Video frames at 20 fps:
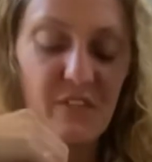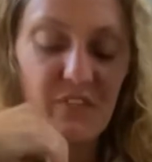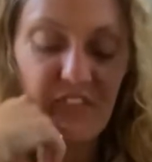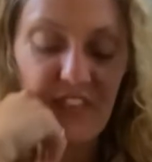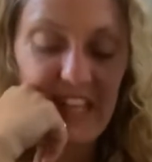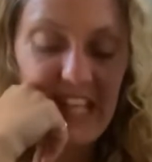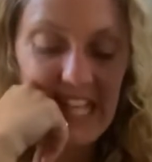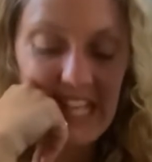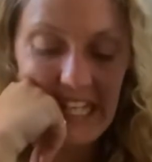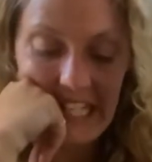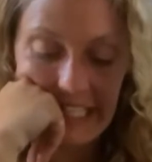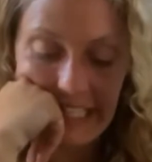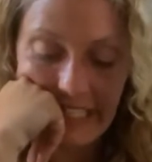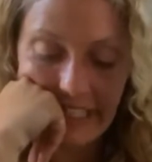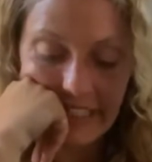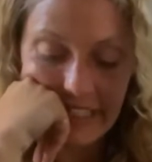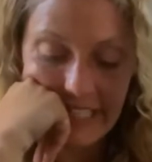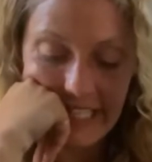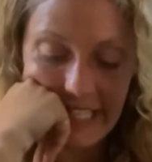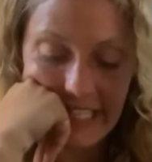feeling
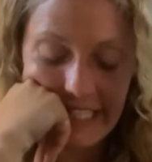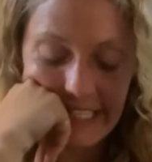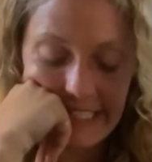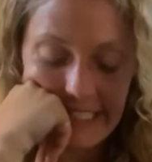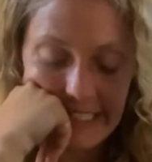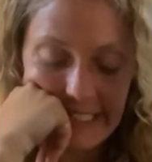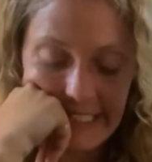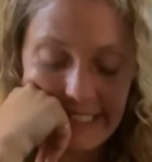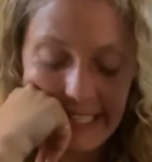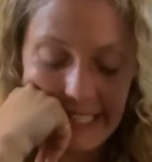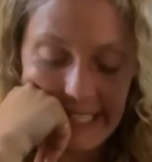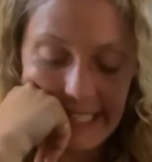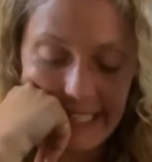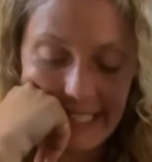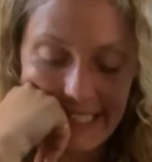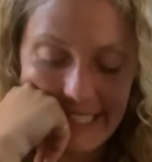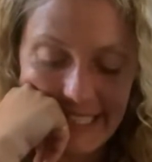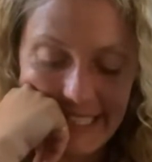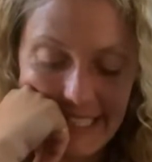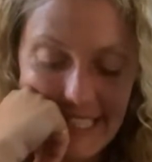like,
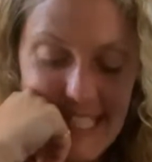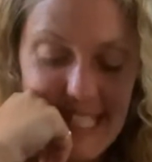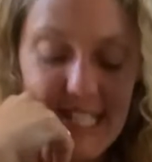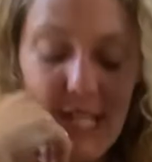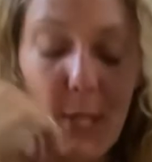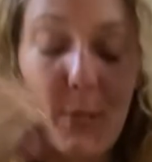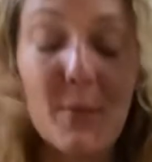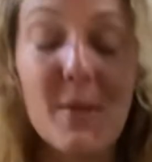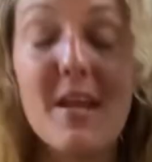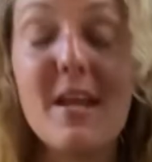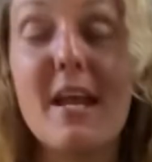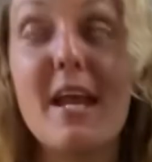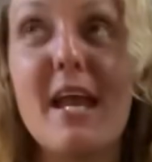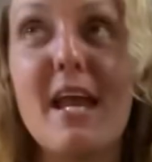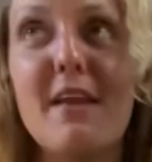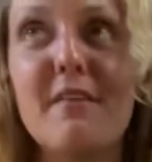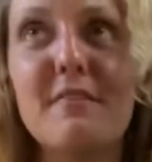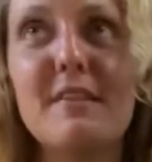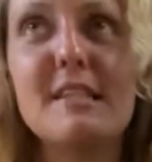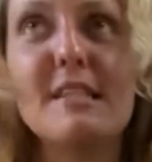so
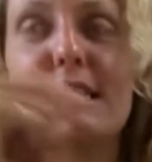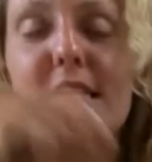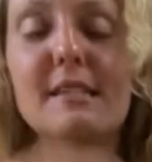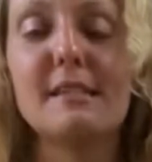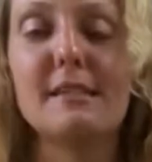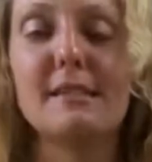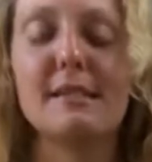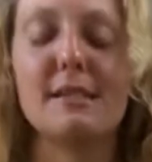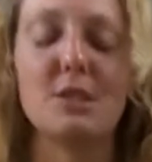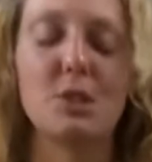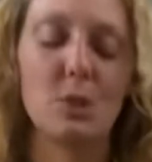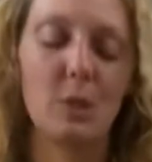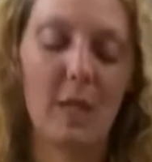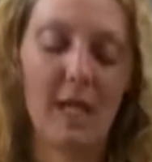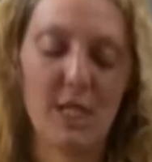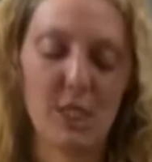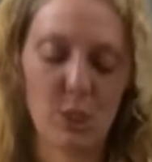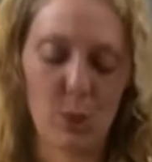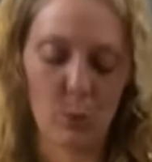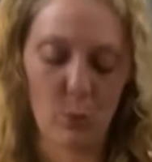if this is a
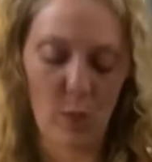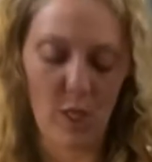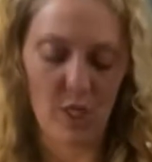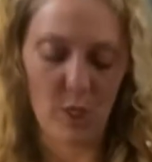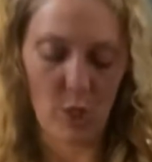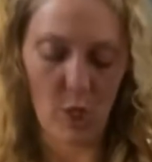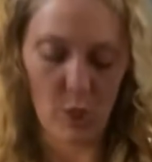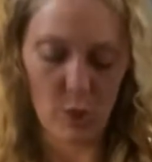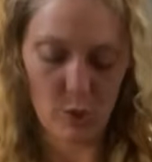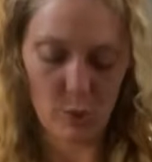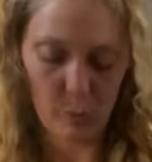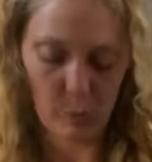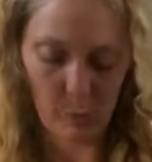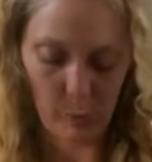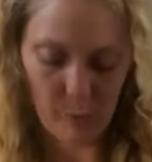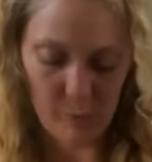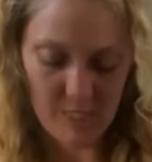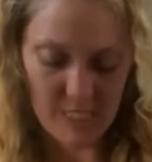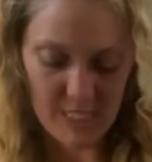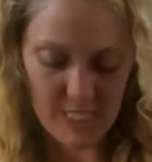situation where you owned a
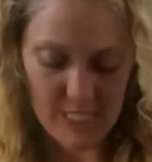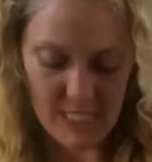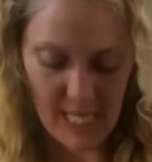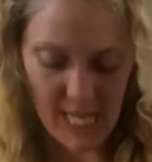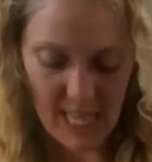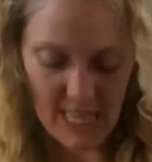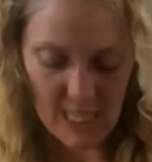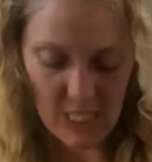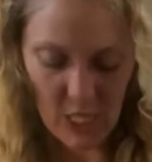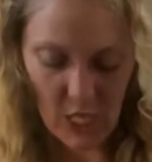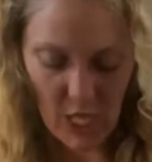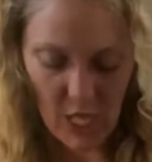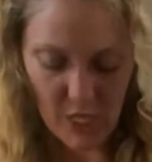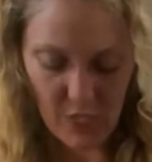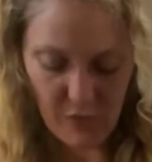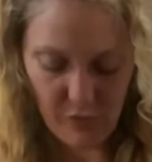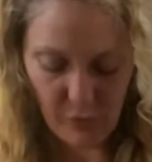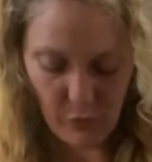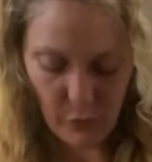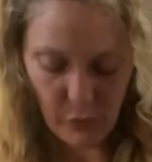property together
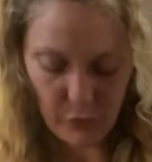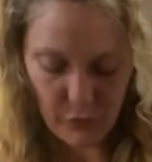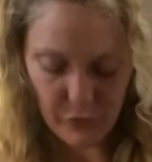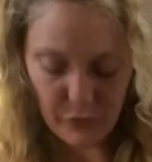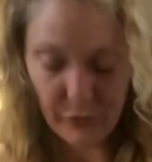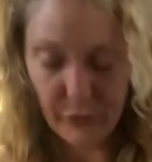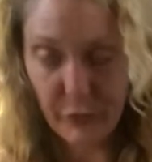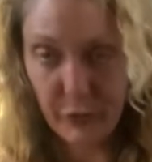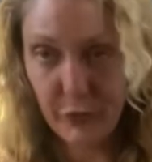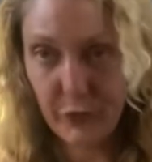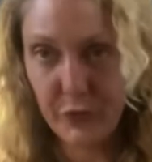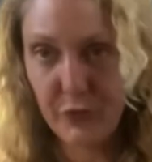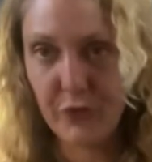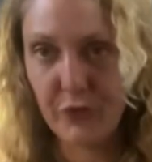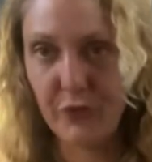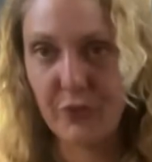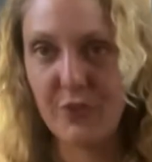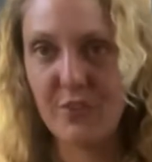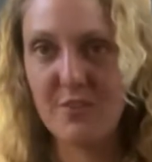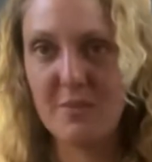and you've gotten divorced
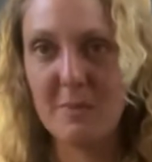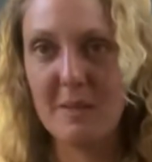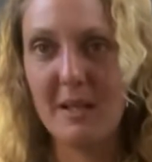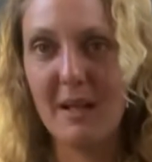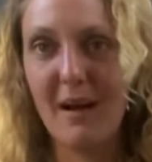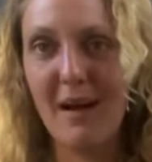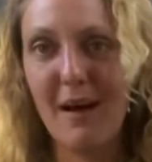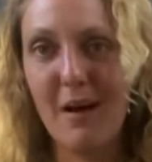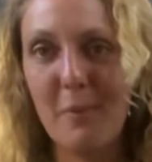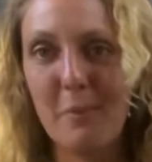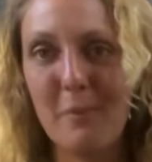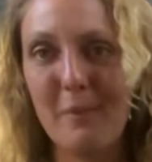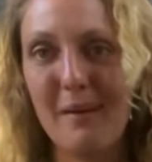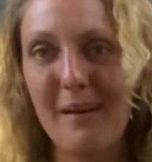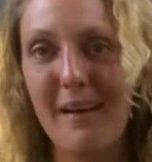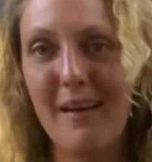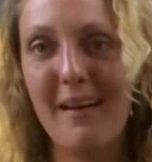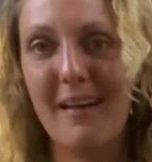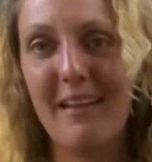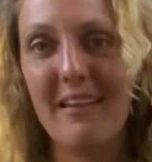or you've split up
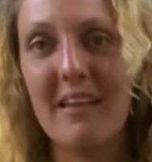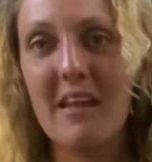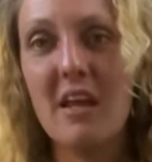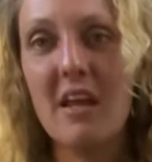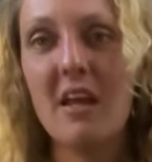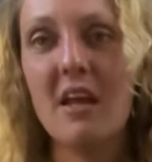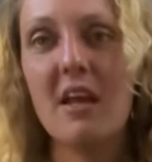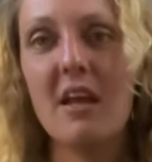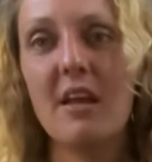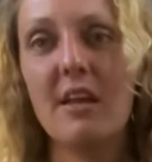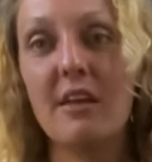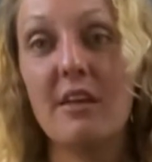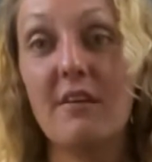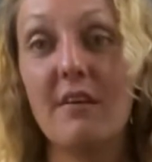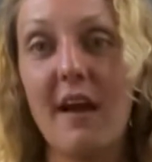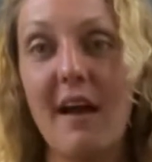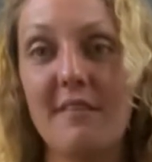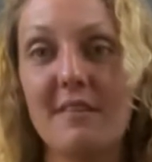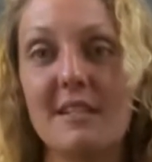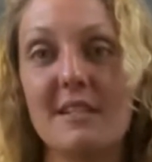and you're
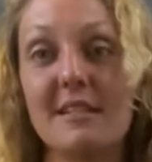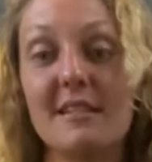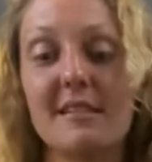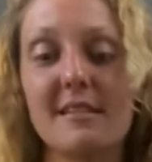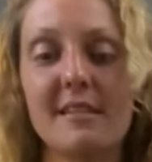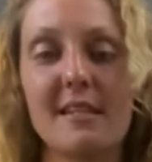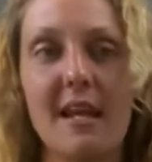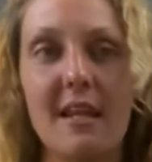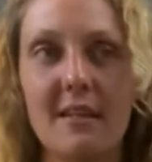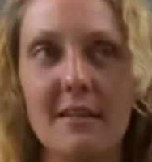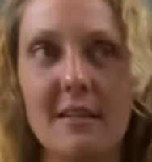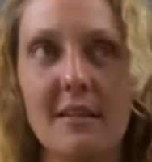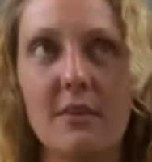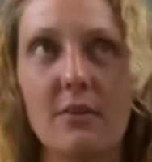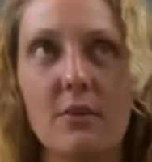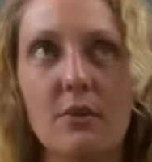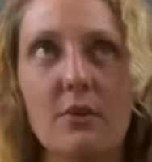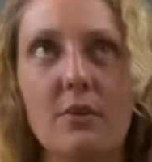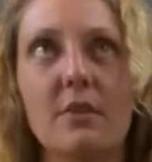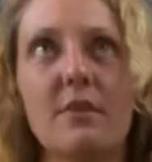having to sell it,
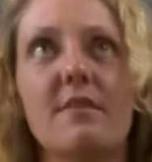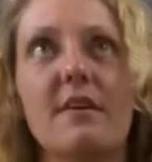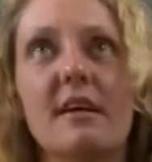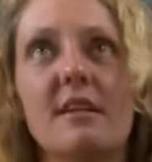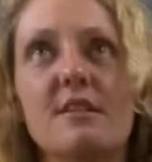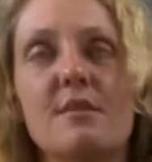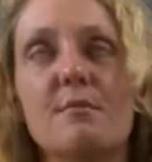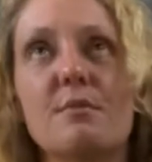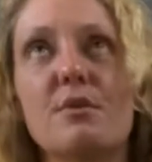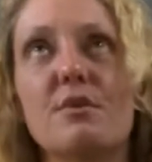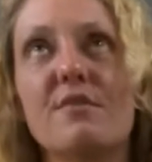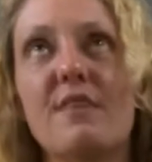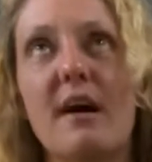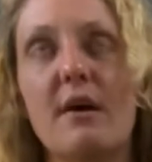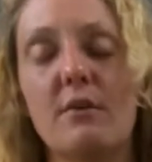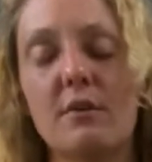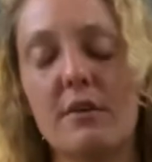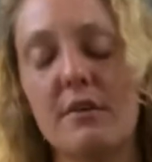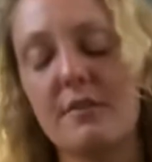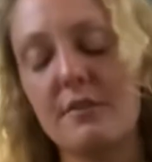or you've had to move
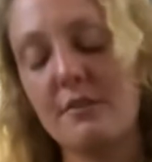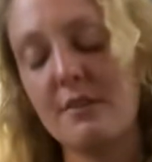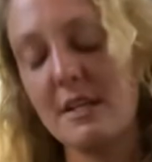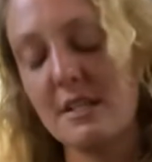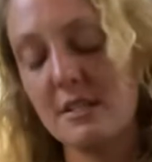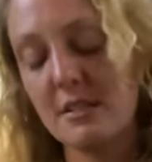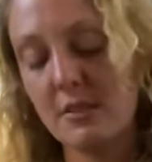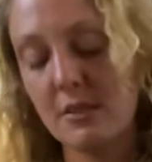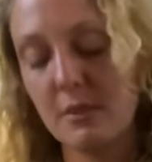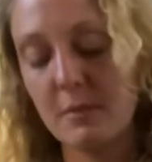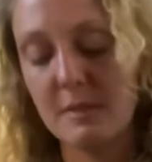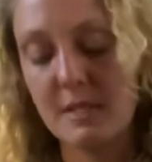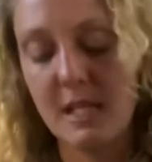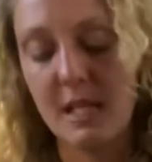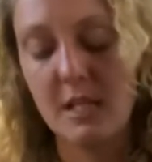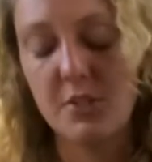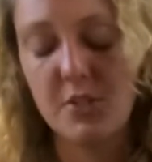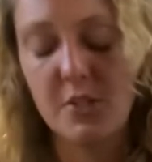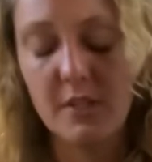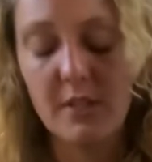out of rented
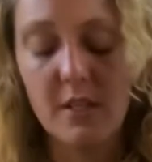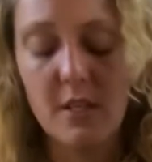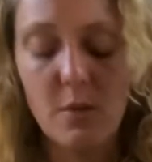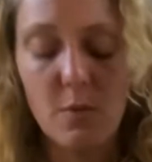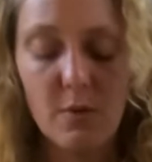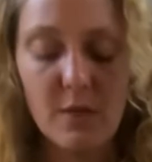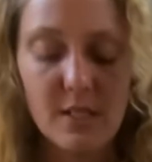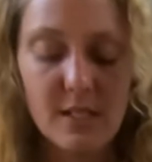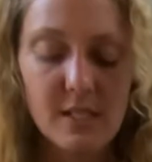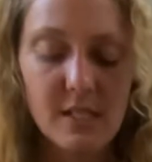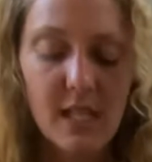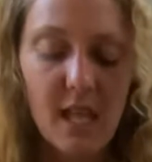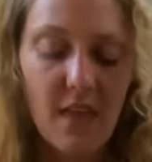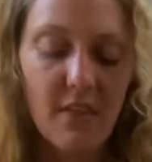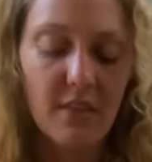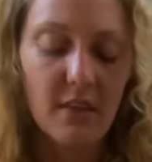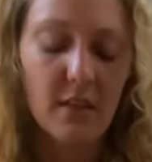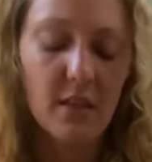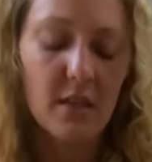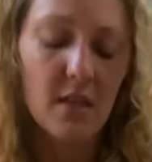accommodation that you were in
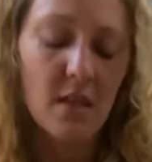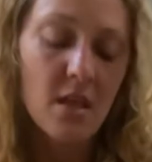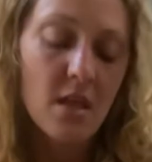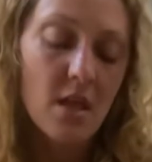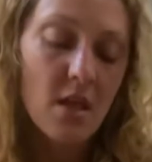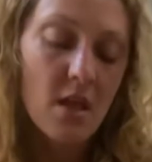together,